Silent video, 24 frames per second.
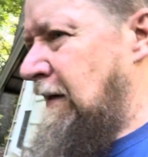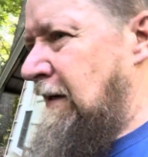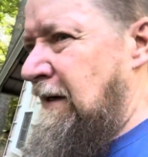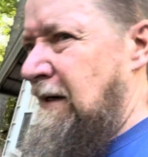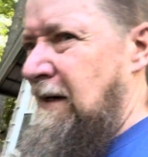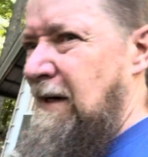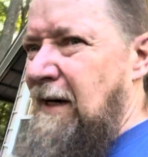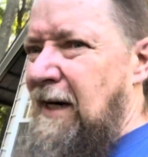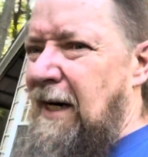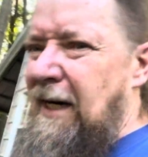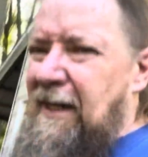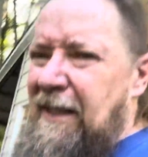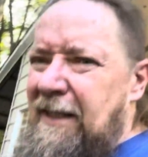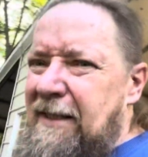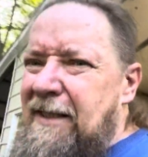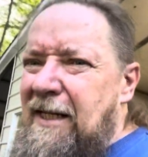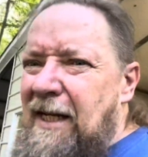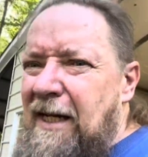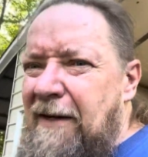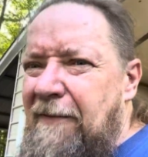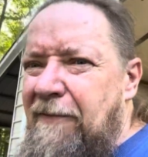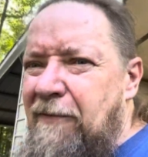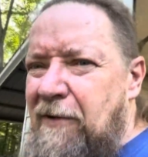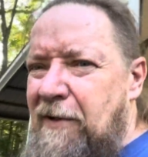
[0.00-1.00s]
All right, let's
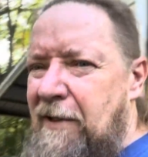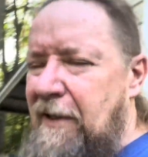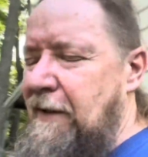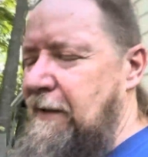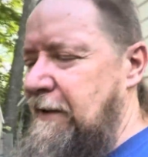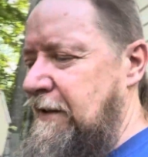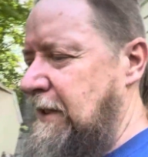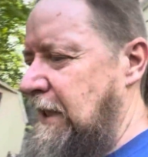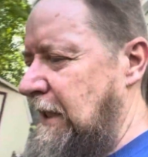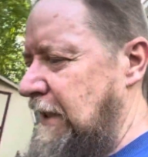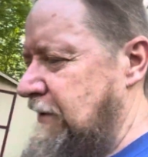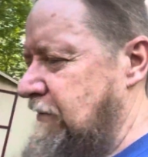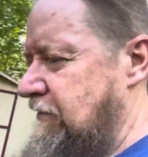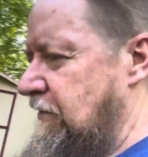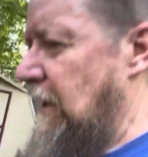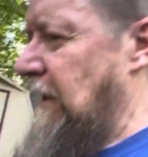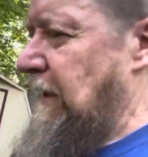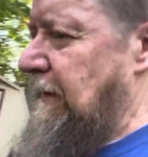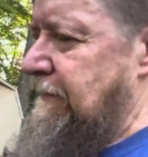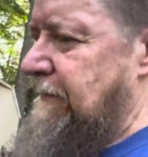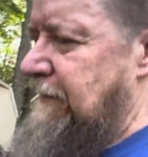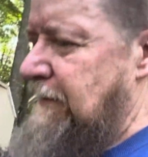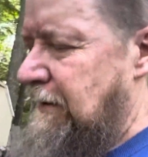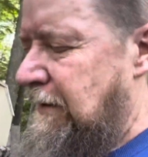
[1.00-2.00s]
take it for another test
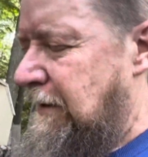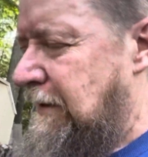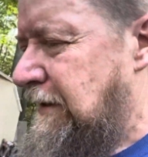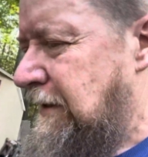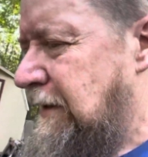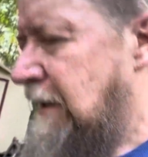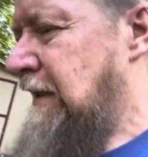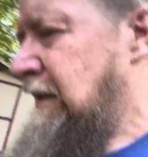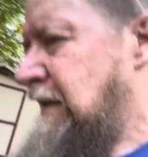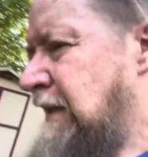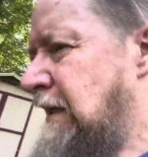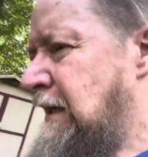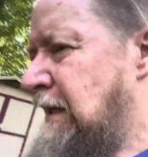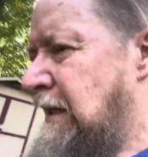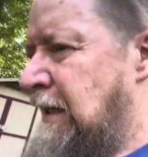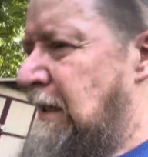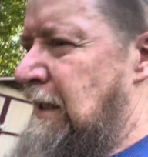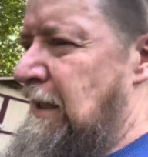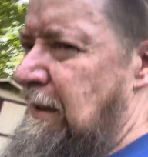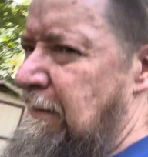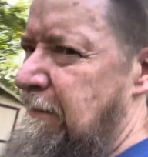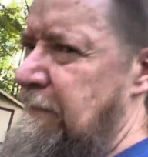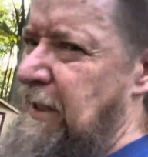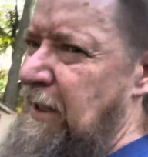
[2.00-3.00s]
drive.
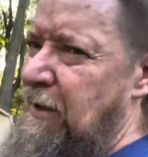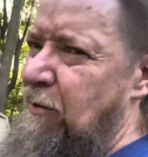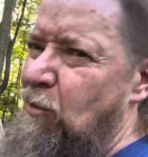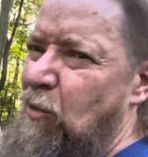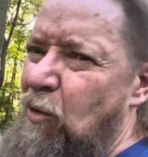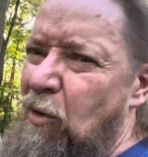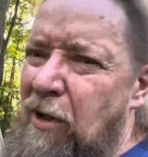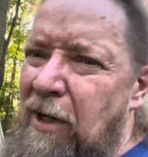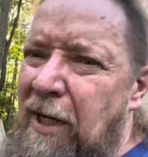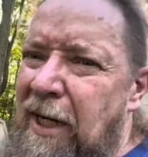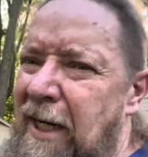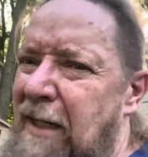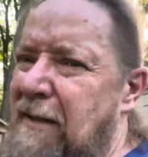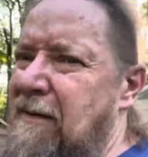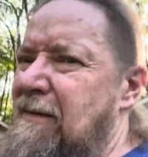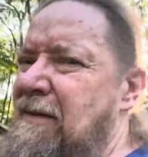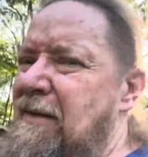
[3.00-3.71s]
I'm getting wore out.